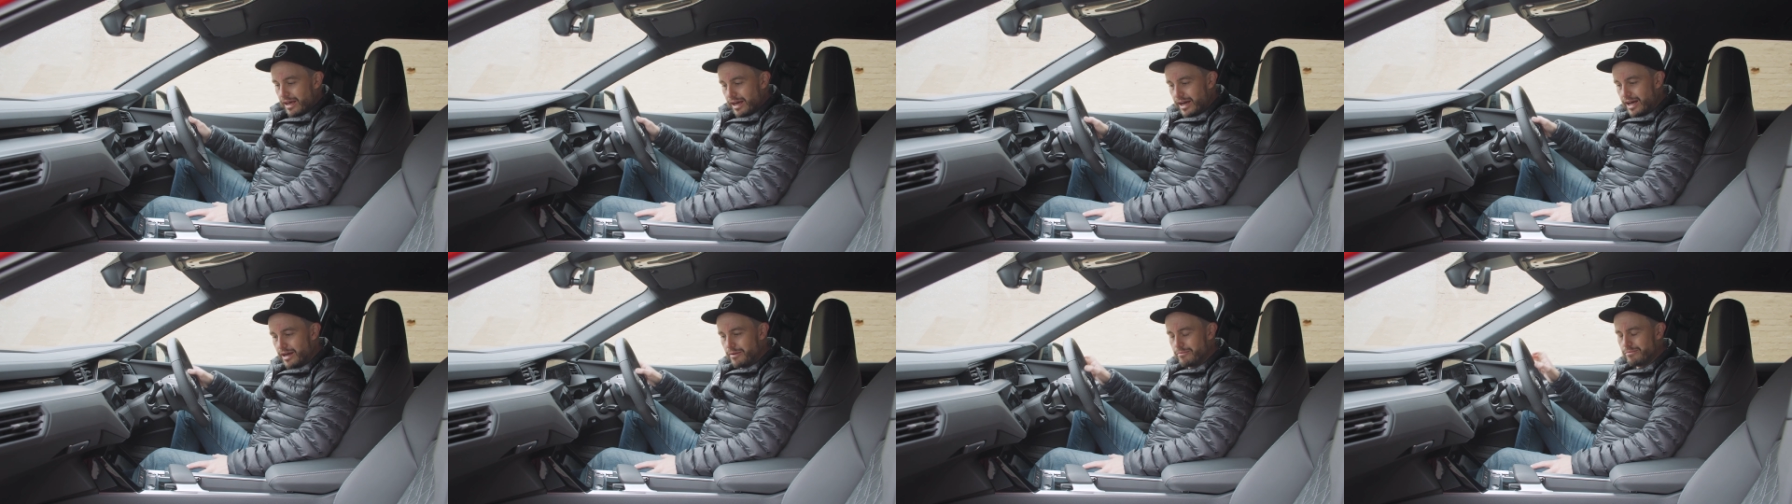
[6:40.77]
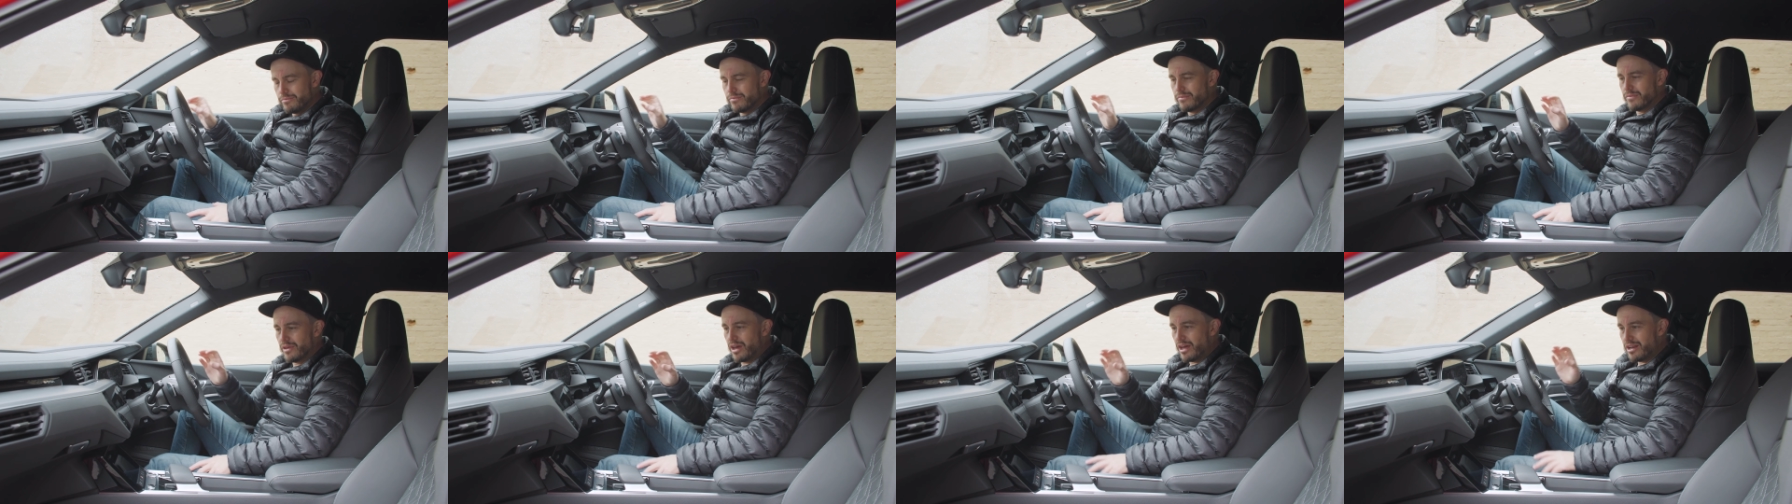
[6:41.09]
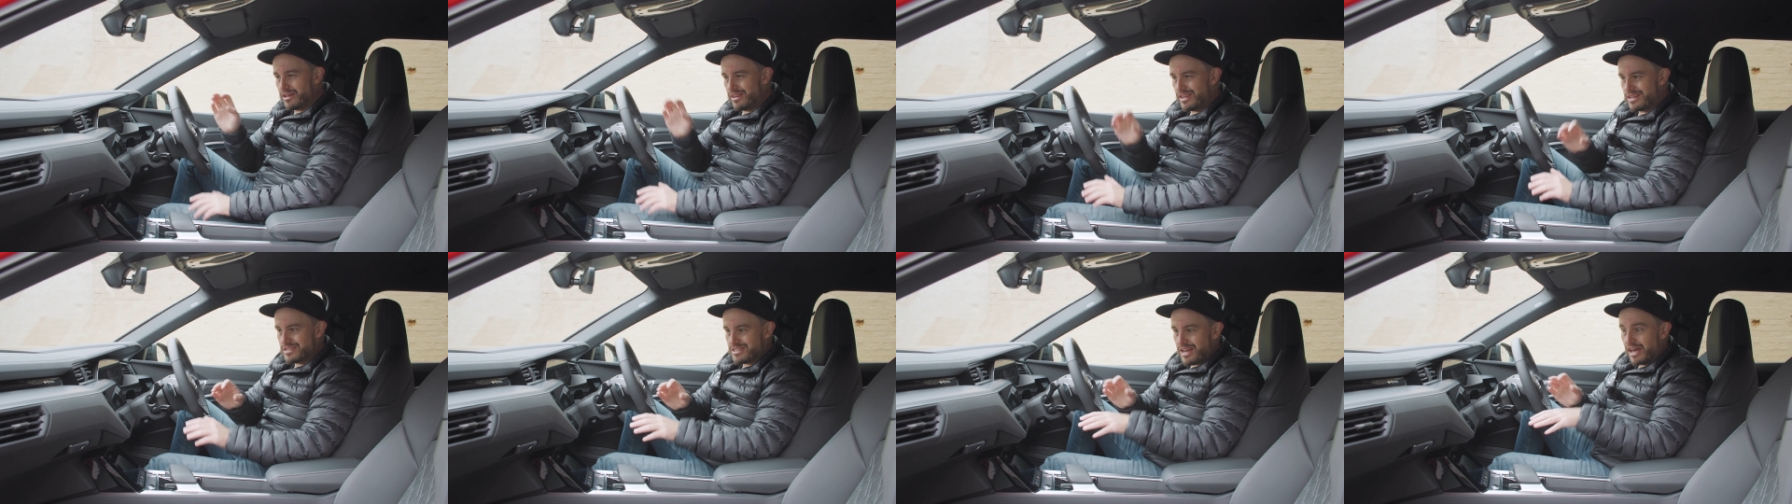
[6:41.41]
Um,
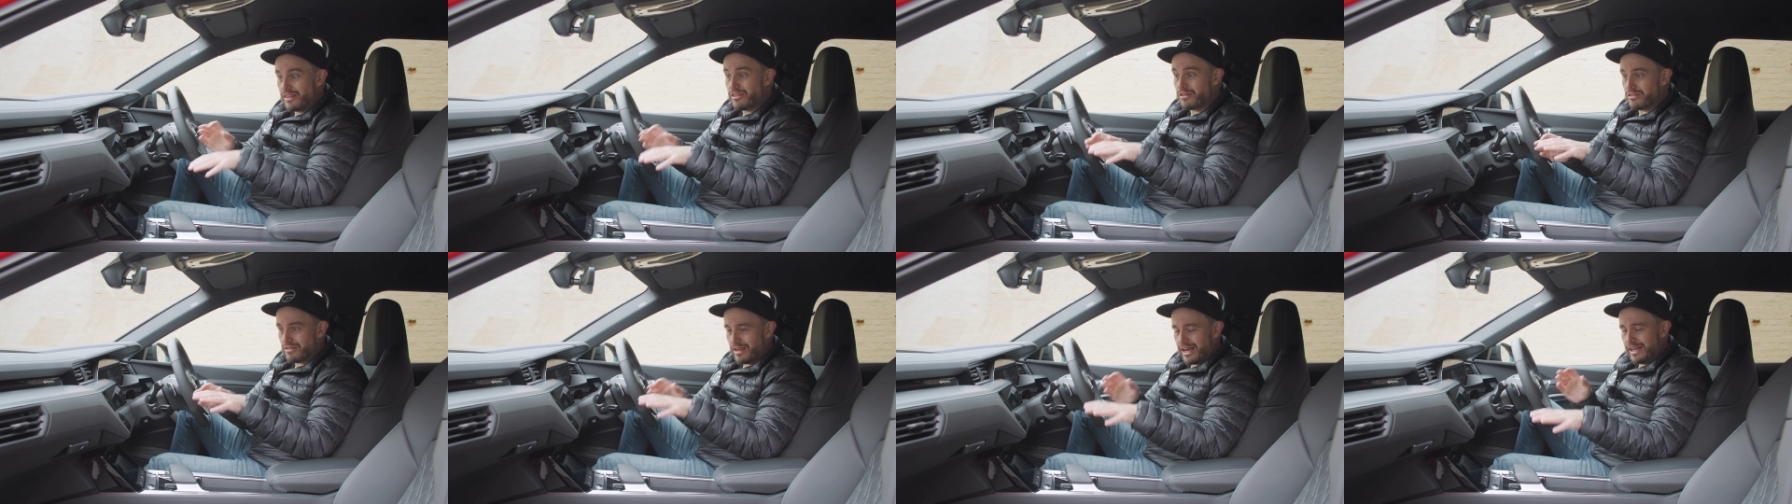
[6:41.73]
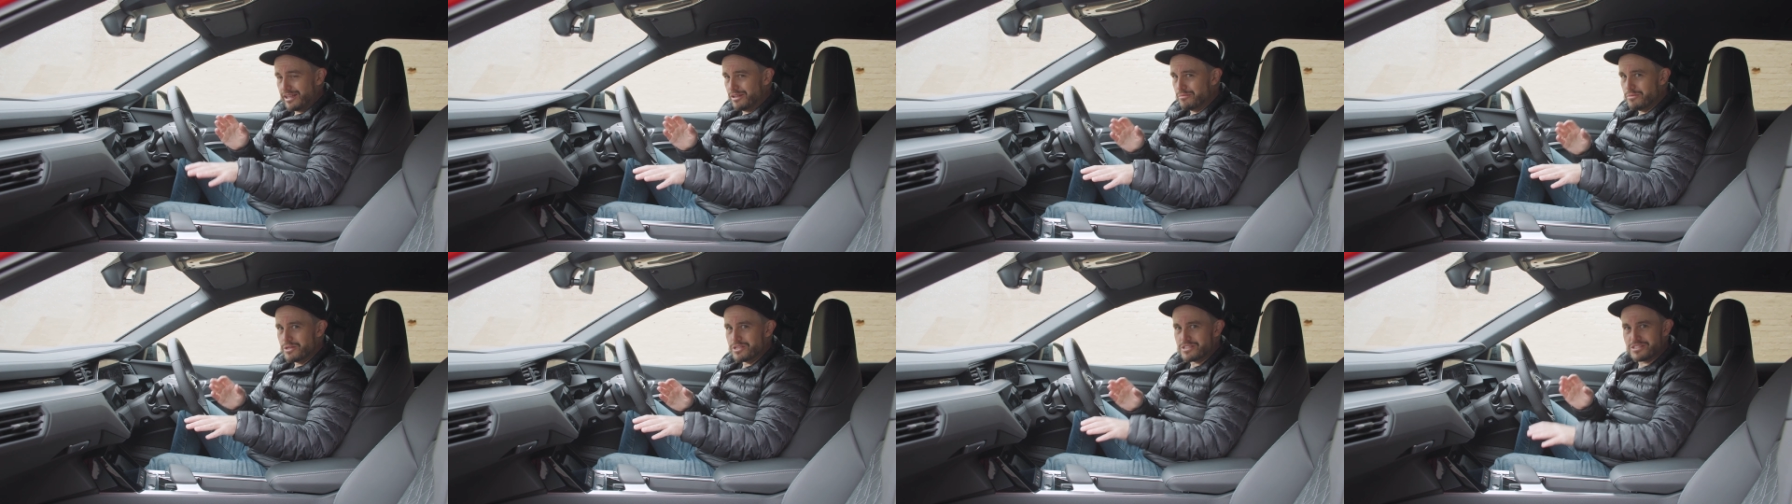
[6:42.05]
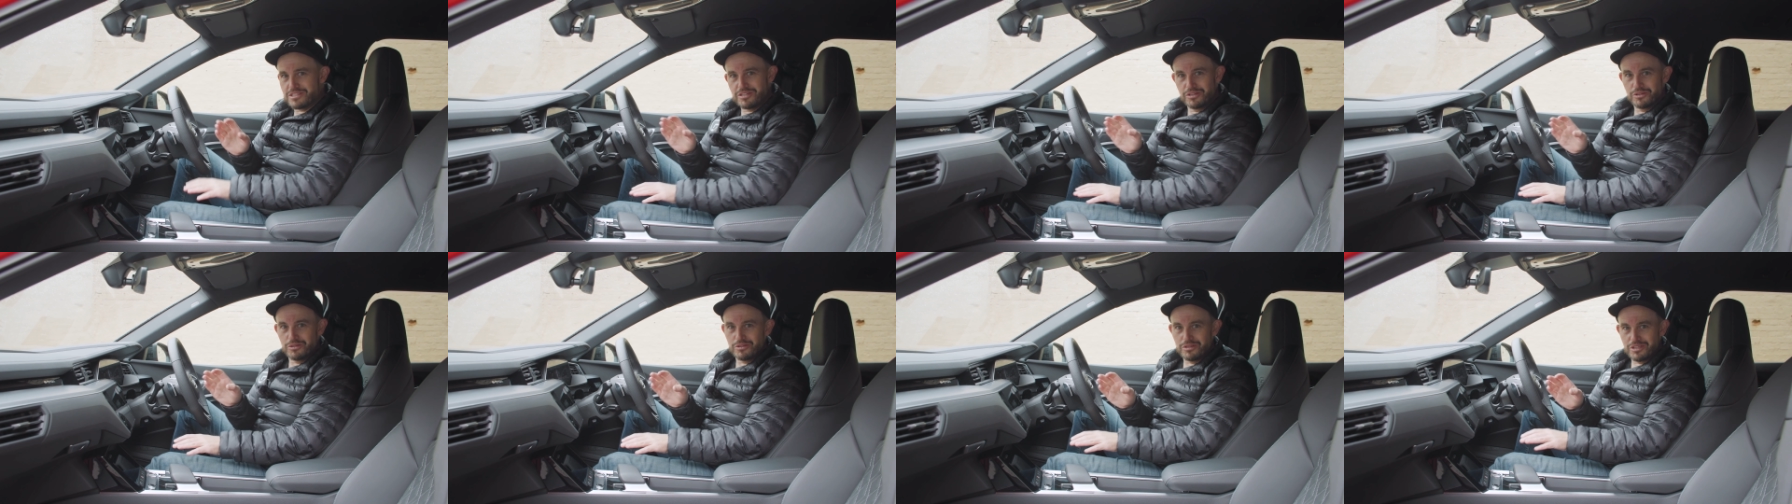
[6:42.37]
there's other elements
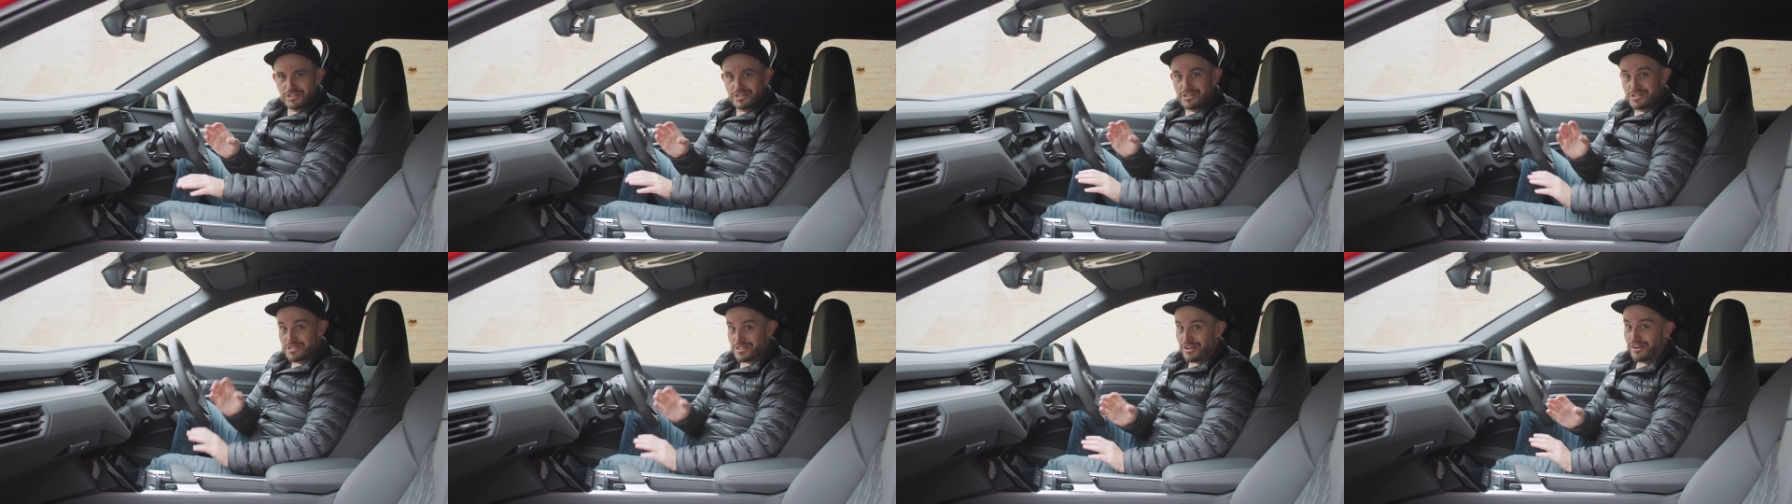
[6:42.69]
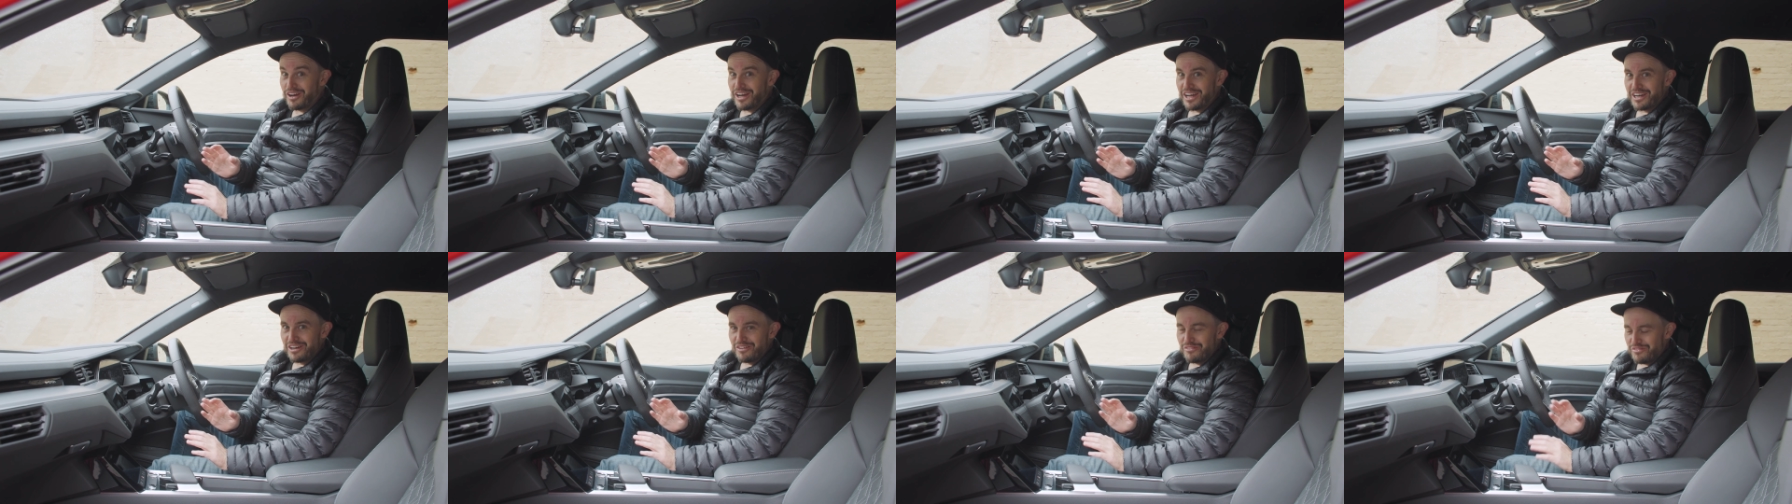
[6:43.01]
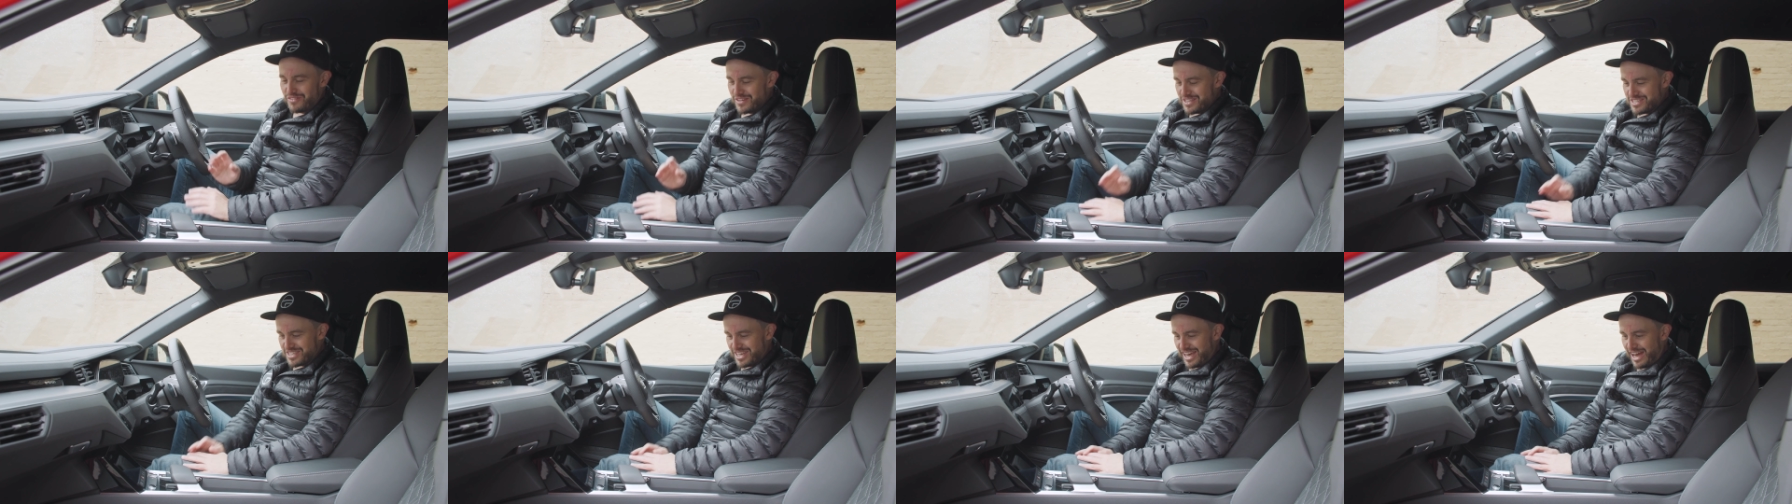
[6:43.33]
to the design
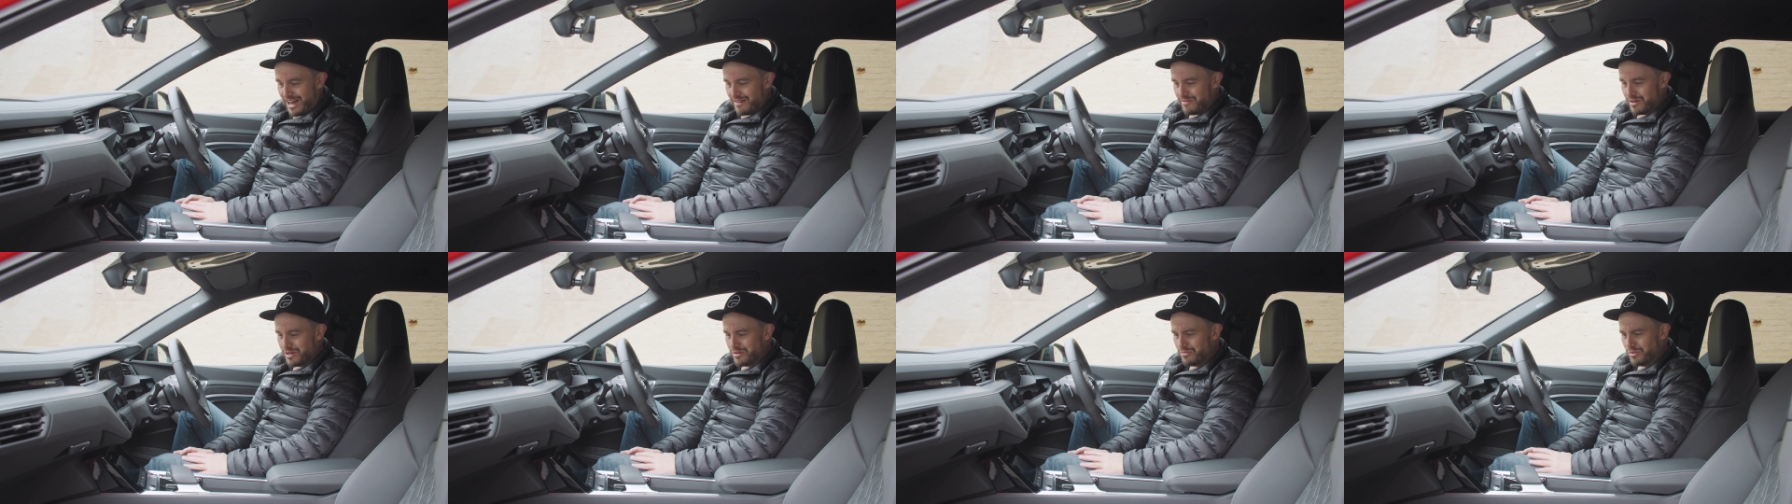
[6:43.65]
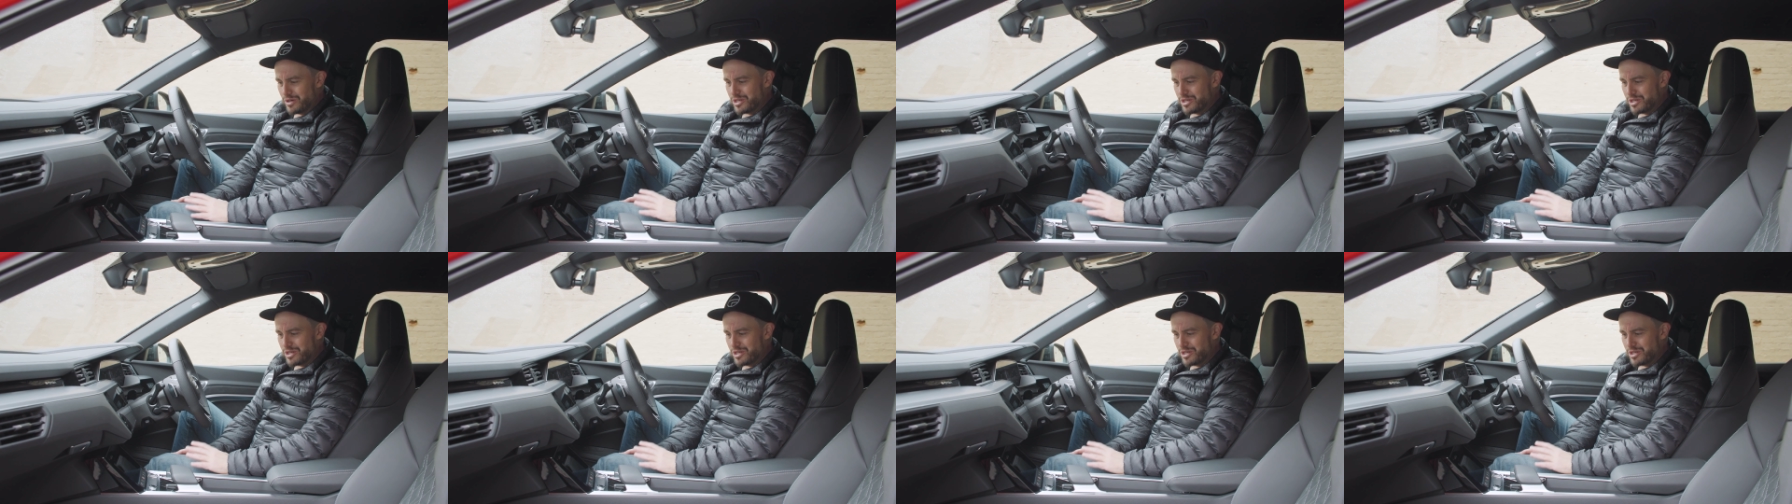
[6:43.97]
of this cabin